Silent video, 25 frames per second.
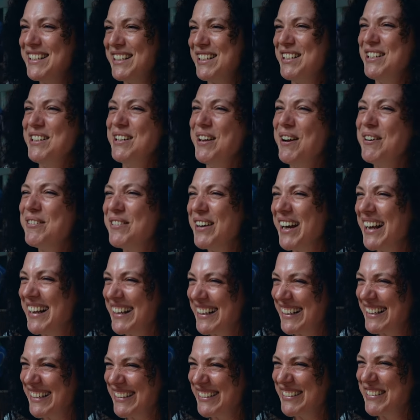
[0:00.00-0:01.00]
there's no way
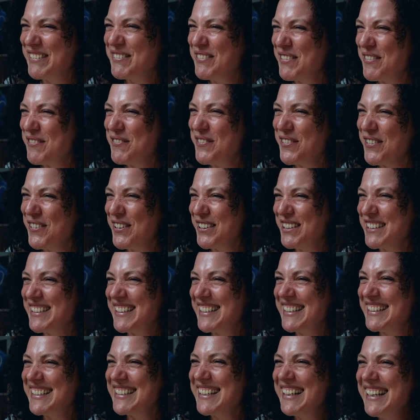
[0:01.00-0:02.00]
you could have
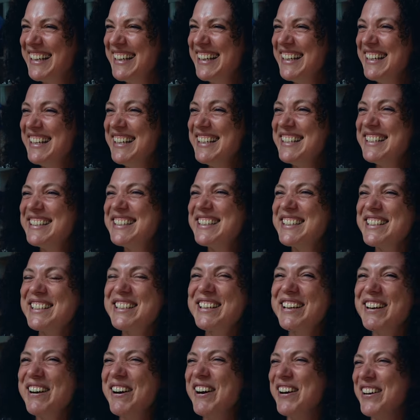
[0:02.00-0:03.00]
afforded
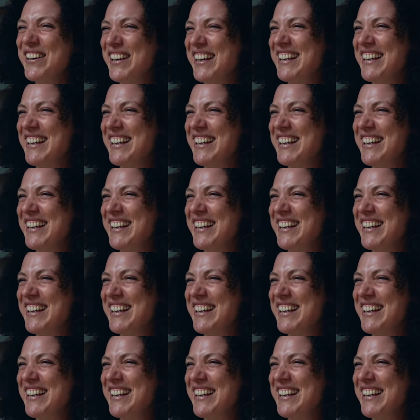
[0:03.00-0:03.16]
to go.